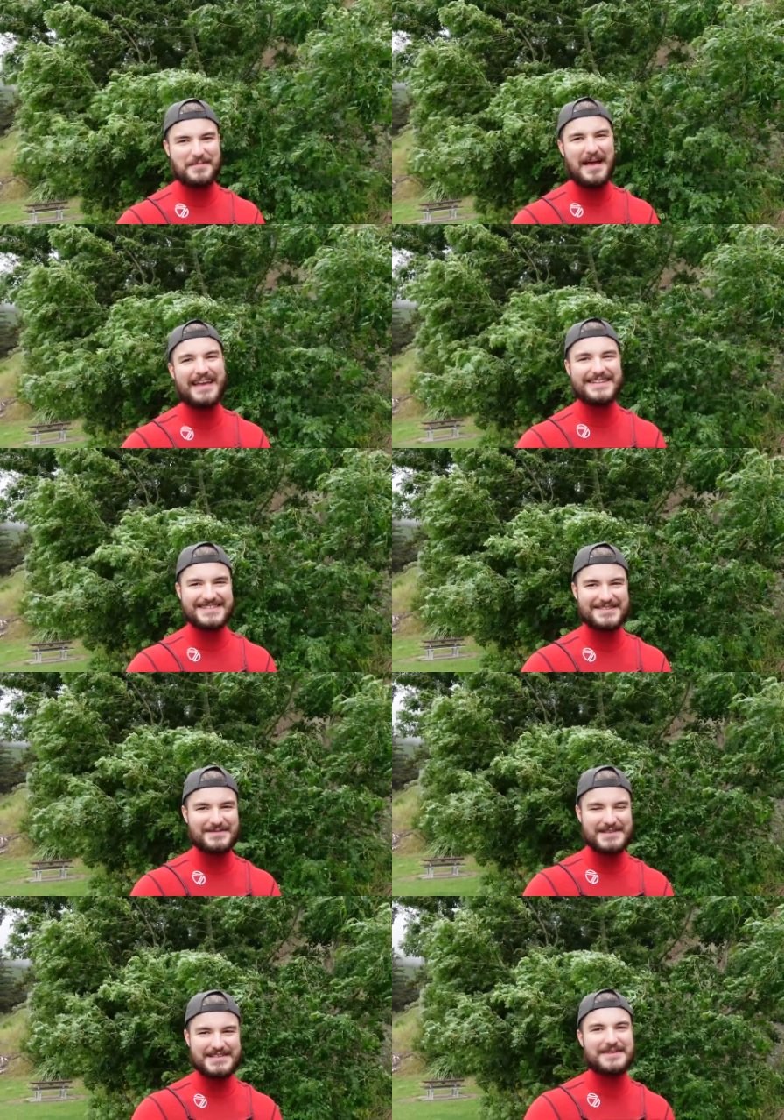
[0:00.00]
pains in
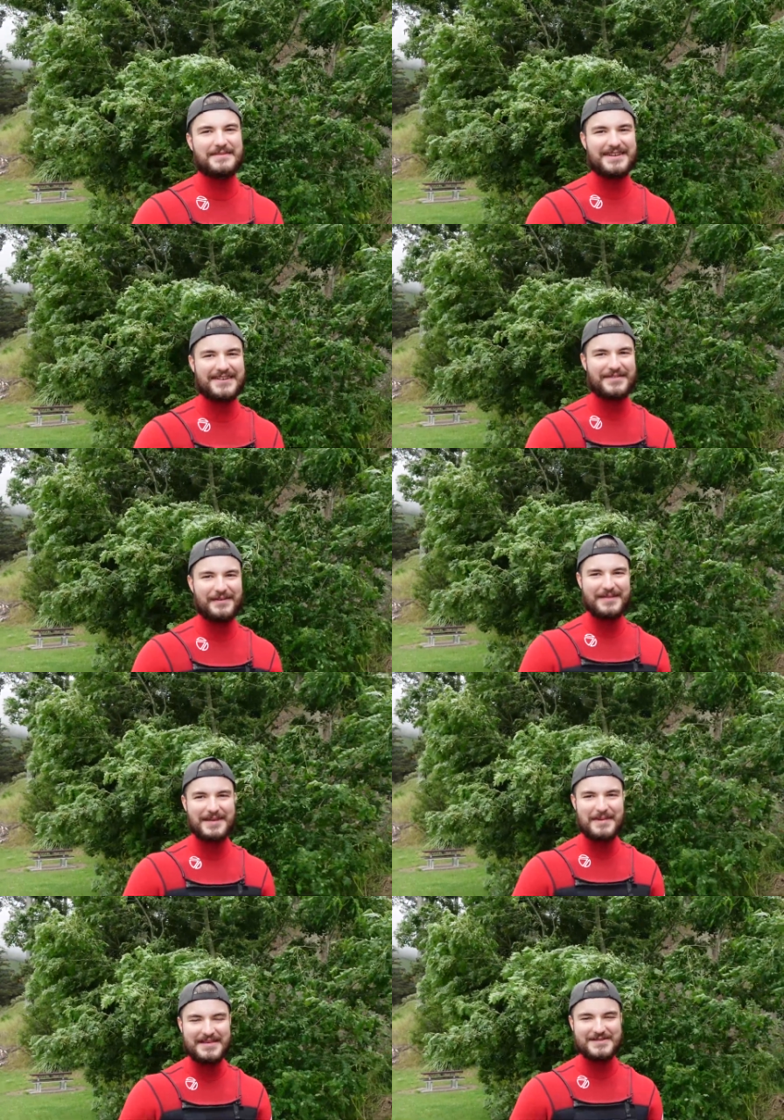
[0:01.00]
my stomach from the
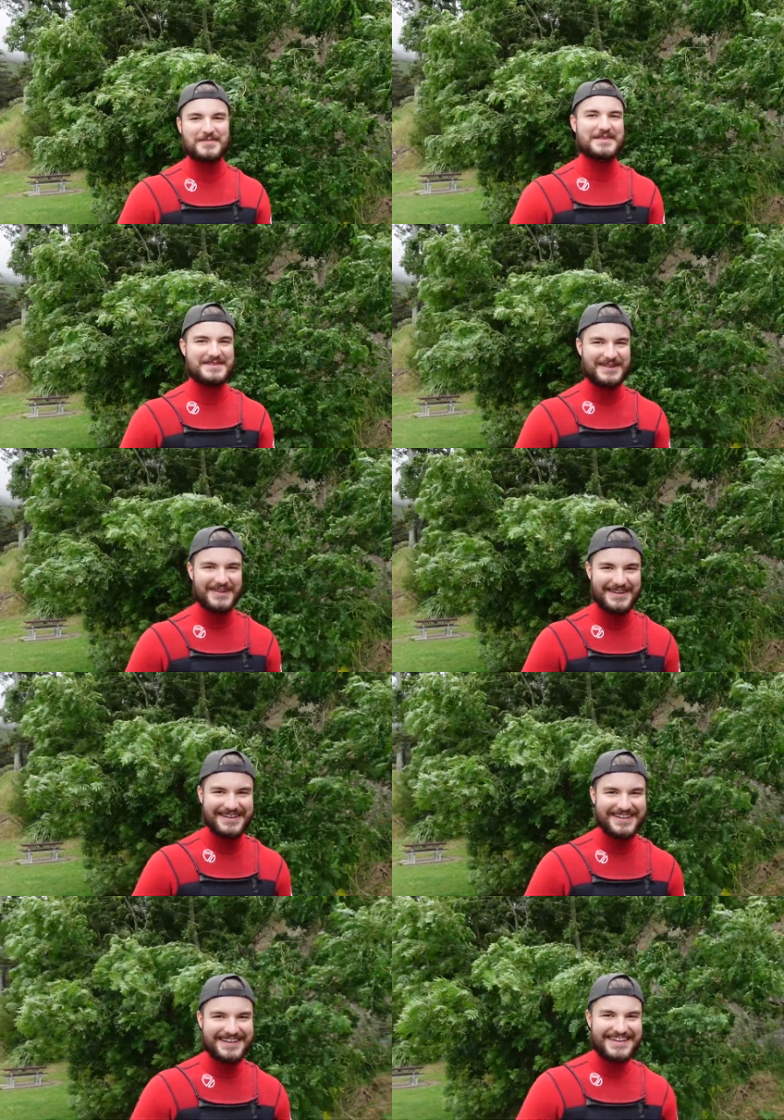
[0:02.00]
basil pesto.
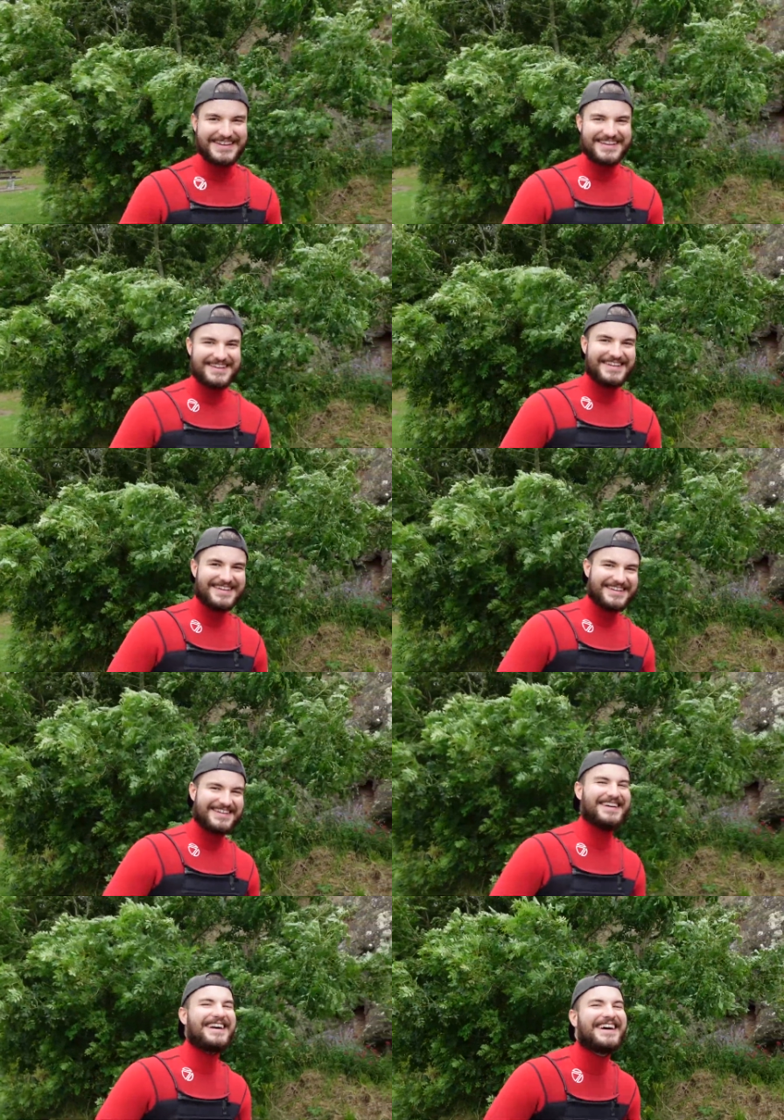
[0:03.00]
Really?
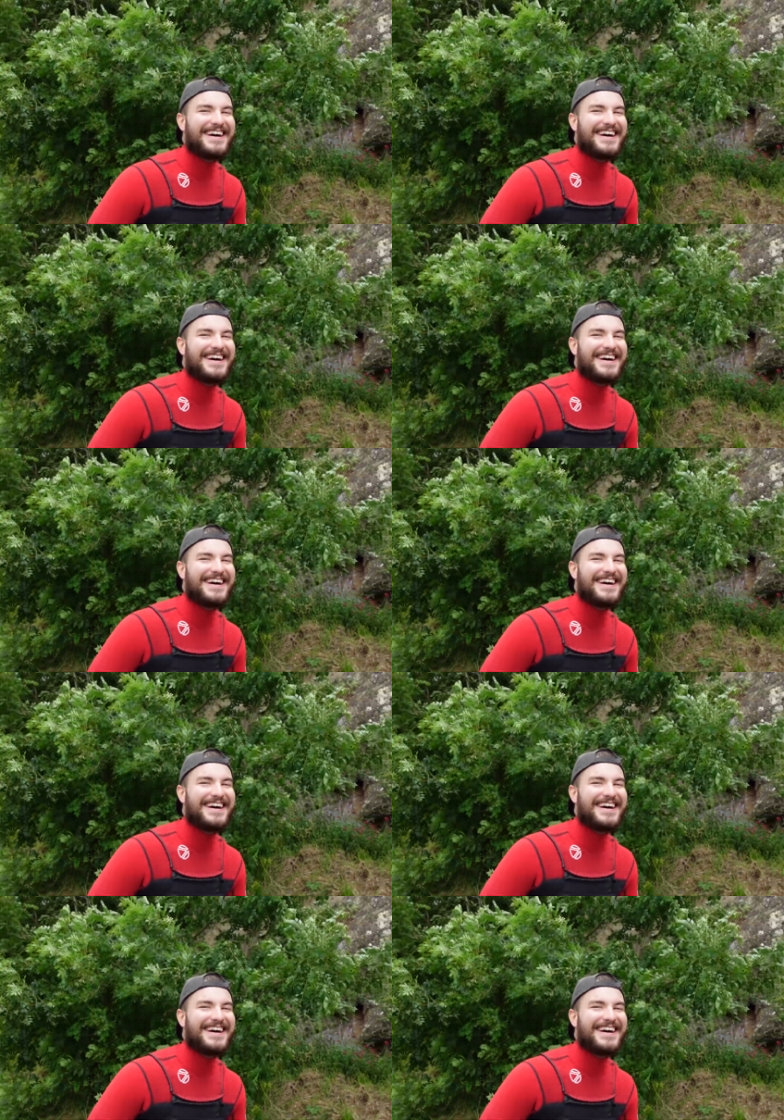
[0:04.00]
Yeah.